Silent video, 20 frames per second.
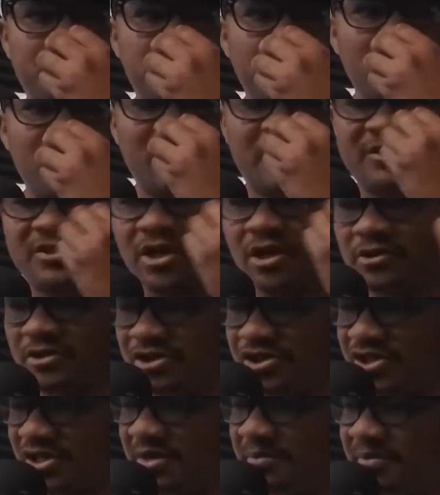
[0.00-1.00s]
talk
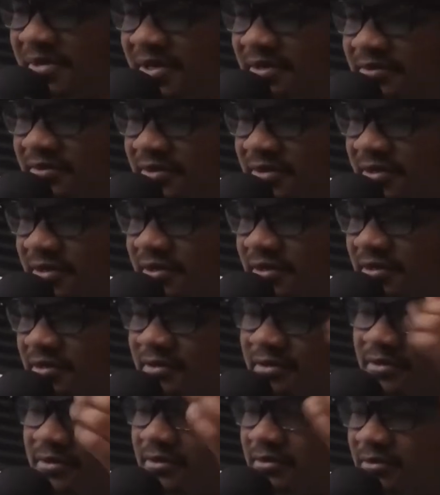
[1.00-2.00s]
shit about
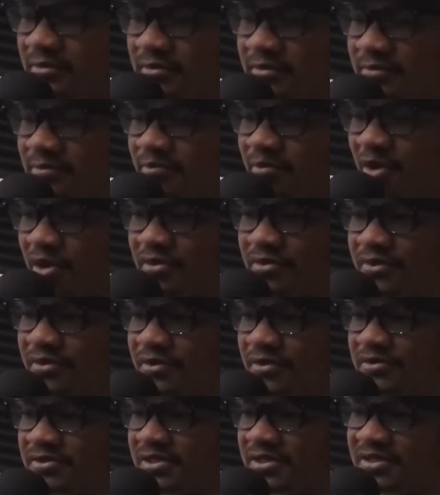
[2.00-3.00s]
their partner or
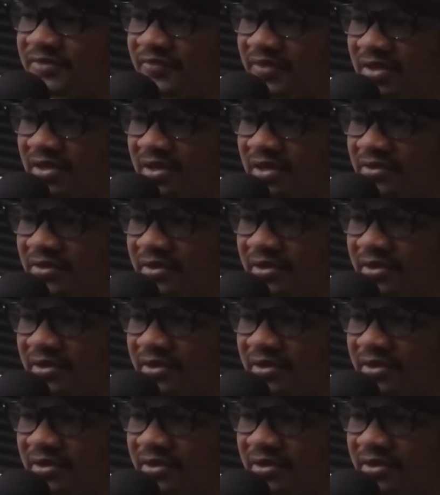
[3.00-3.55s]
significant other.